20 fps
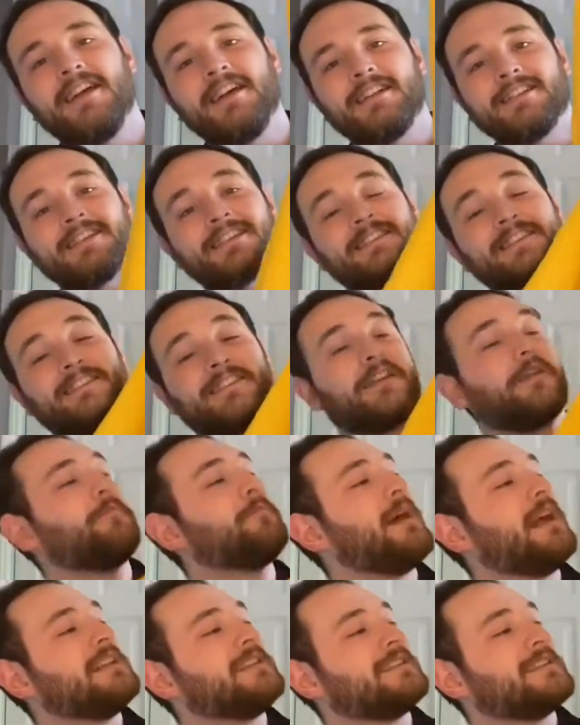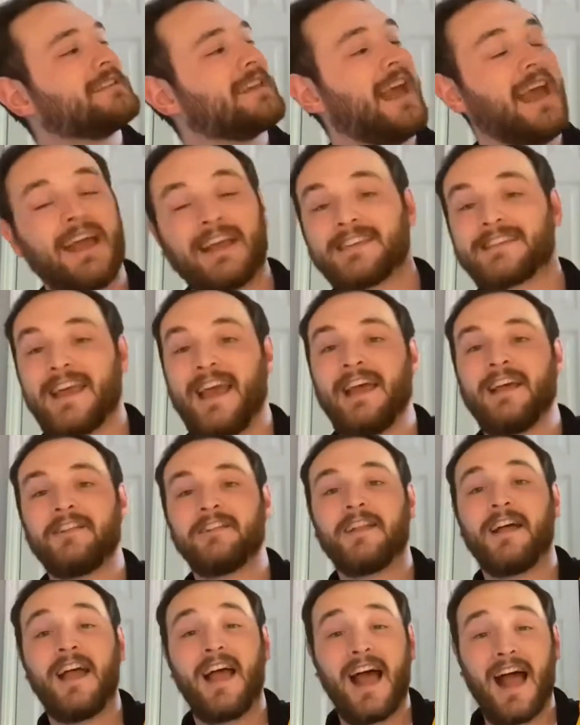This is in a men's
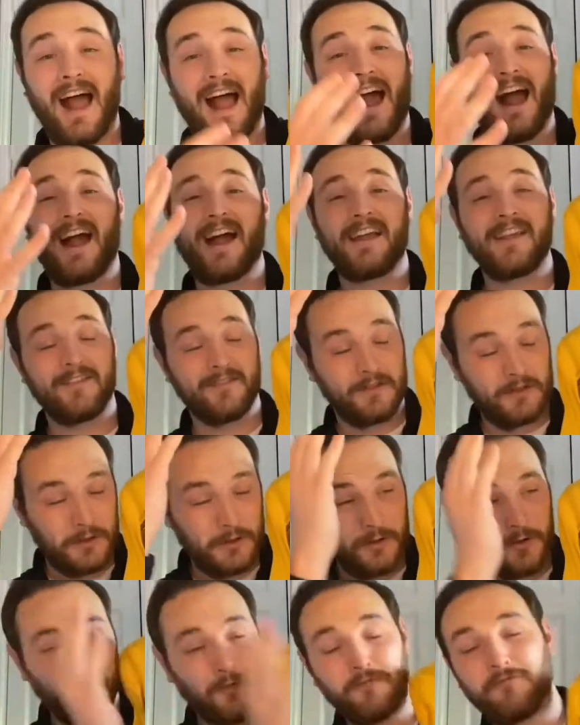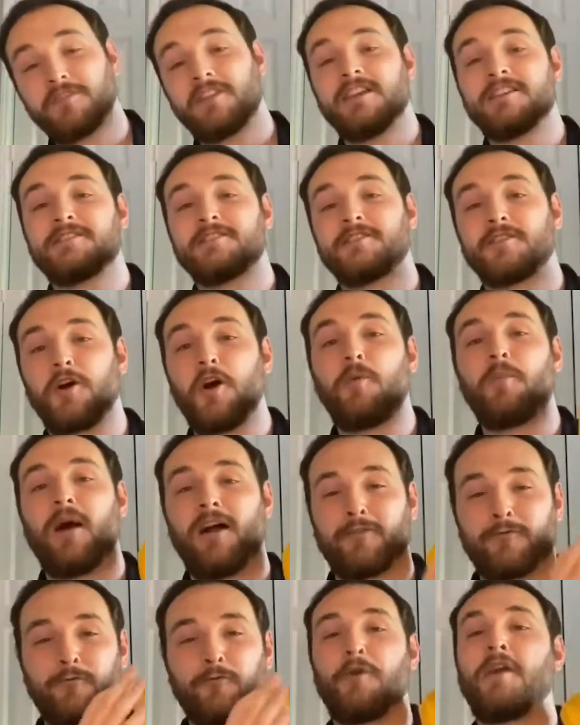XL. I love this top.
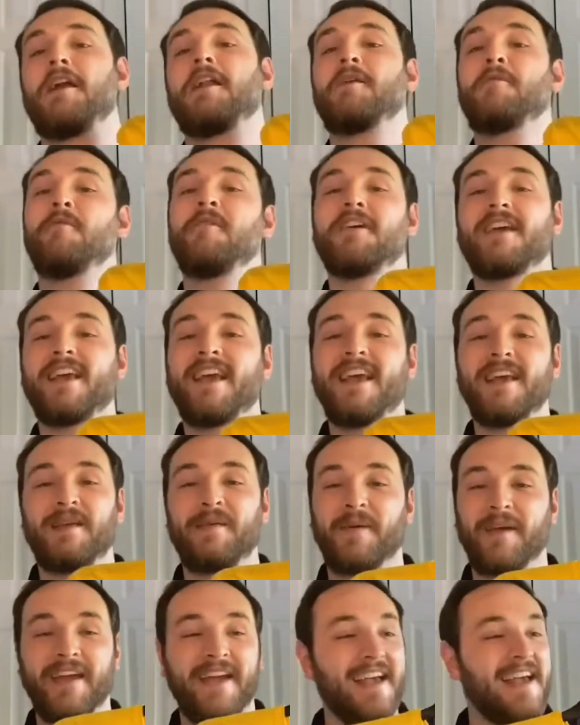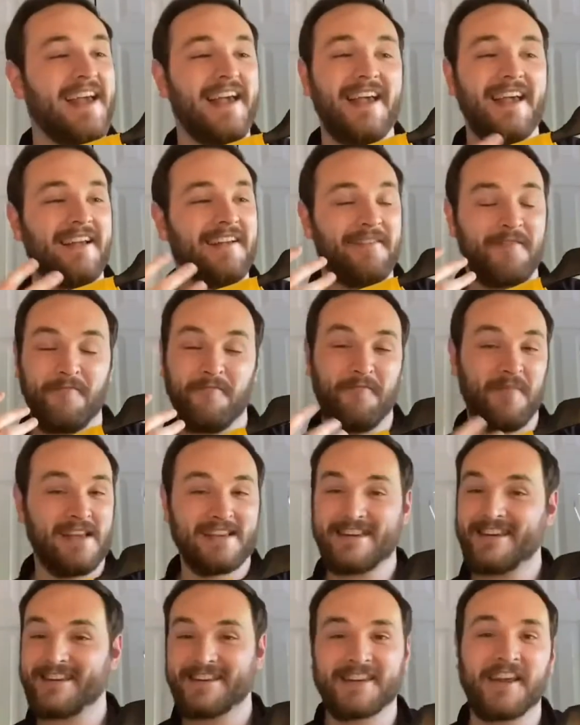I really want to keep it.
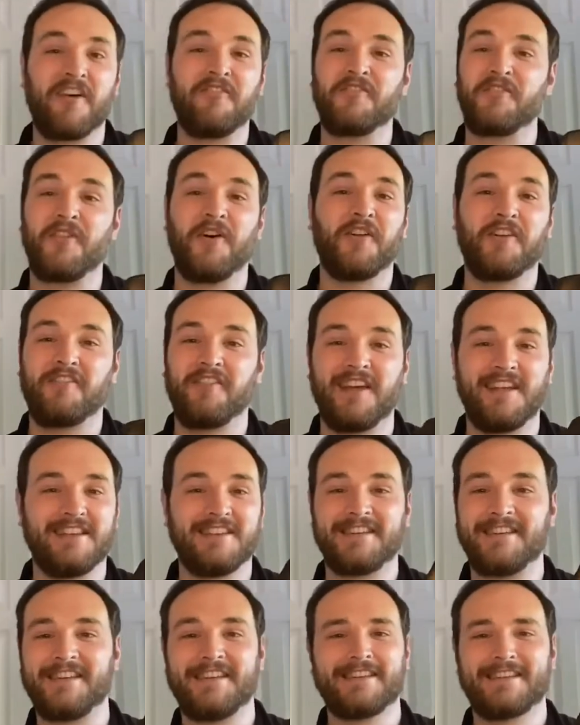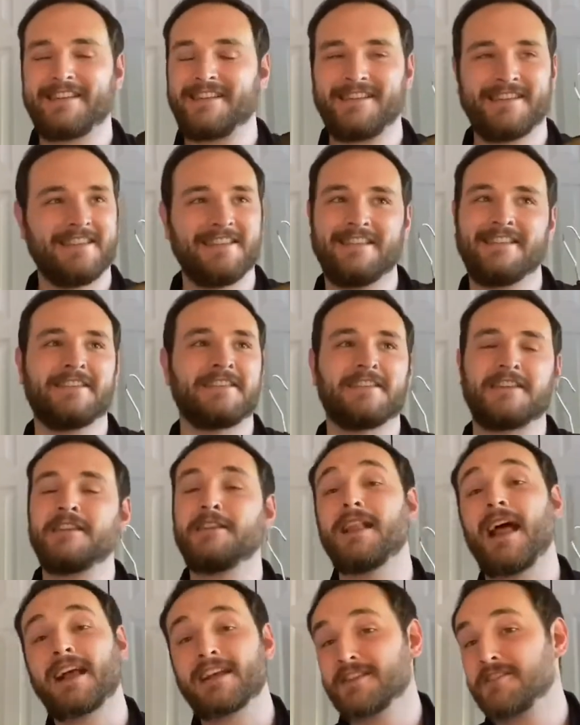Mrs. is having none of it. She
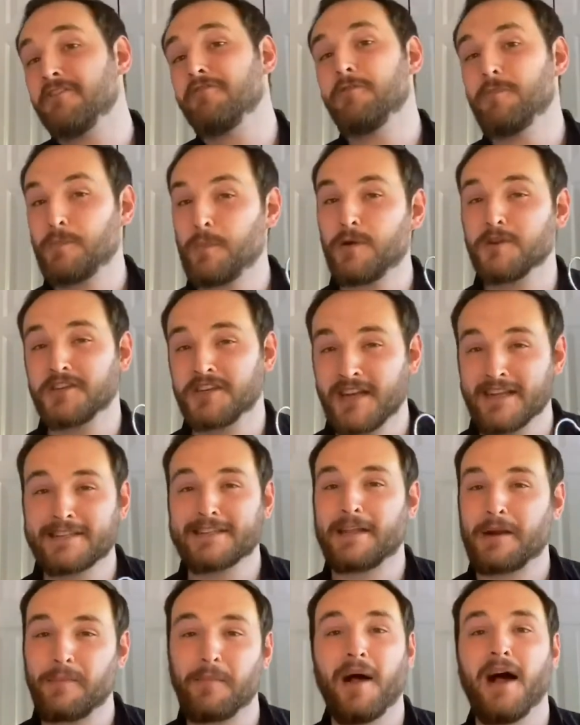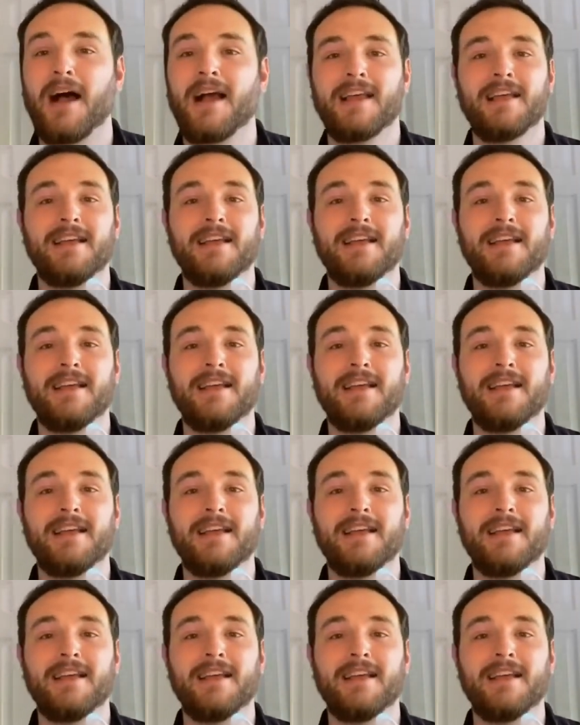likes the football shirts that I buy.